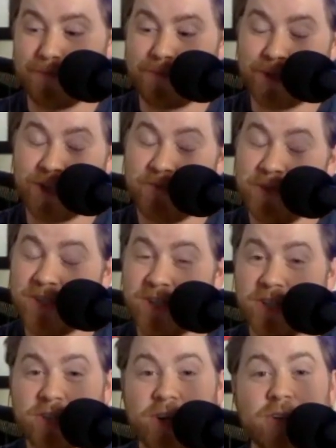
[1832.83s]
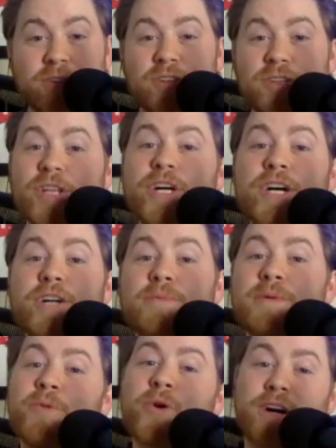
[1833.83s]
but Jimmy G started to look a little
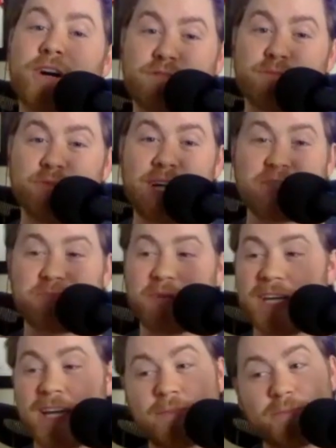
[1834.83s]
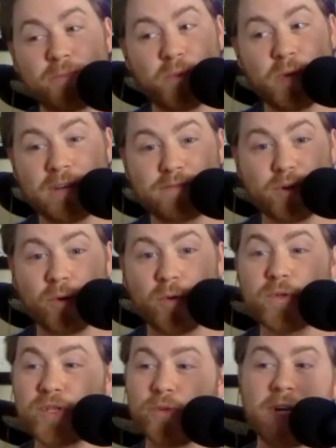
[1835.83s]
bit more comfortable last week. And we have
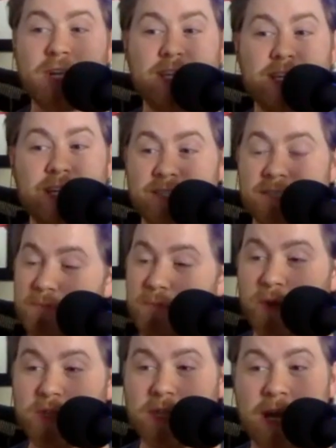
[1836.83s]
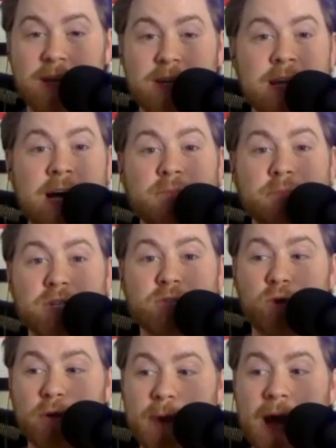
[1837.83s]
told you what he is. Once again, not the best
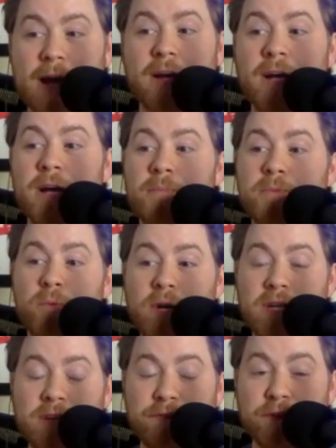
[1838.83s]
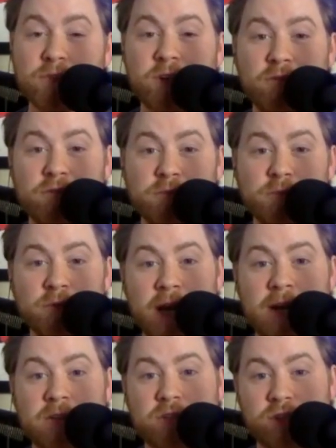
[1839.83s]
quarterback, but when he feels comfortable in
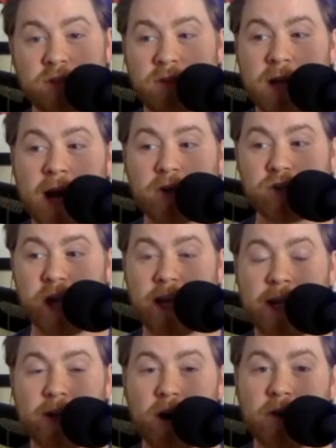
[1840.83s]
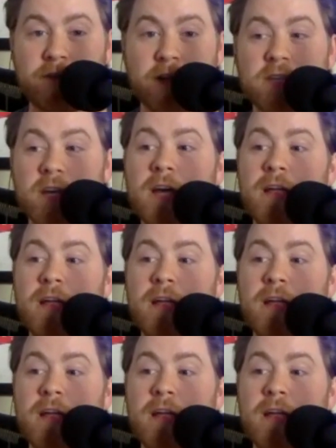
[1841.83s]
that Kyle Shanahan offense,